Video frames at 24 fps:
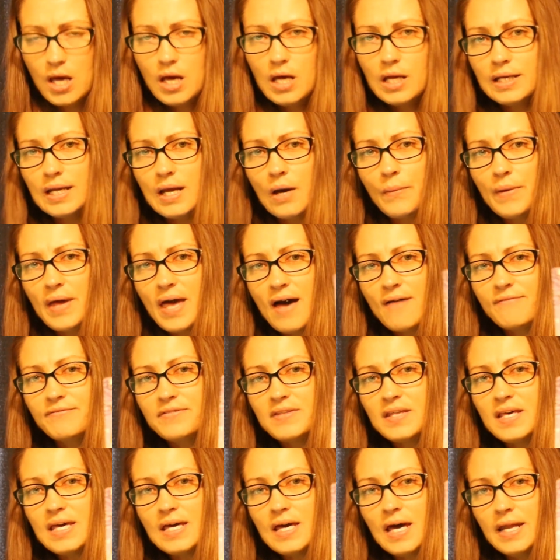Now we have
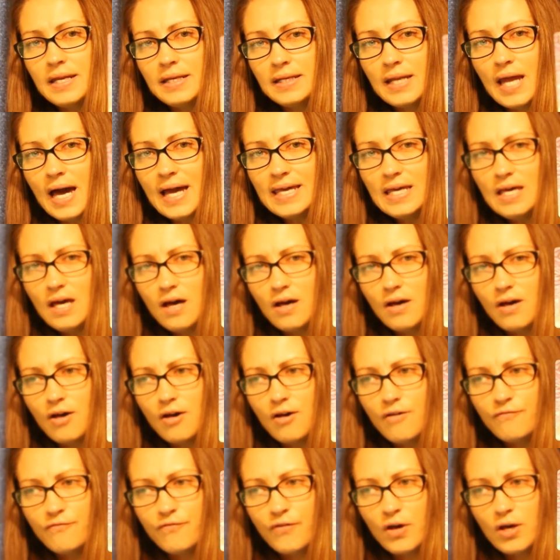the Knight
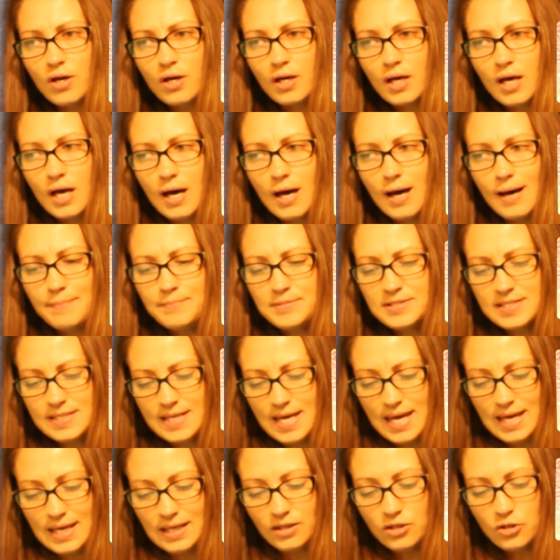of Cups
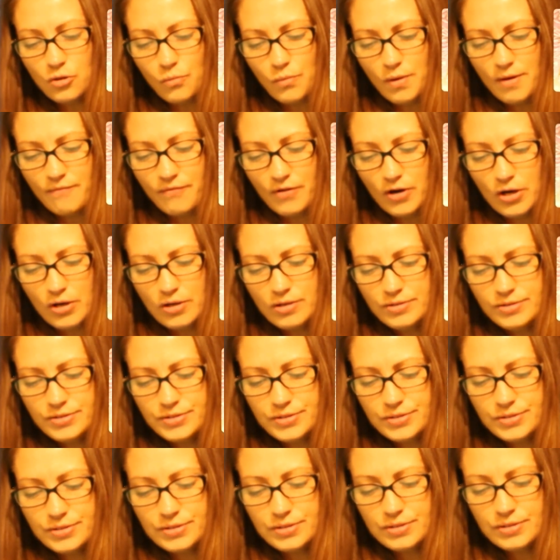in the
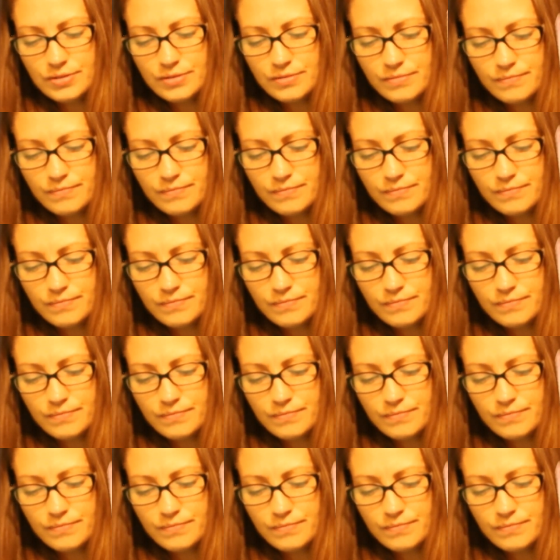reverse.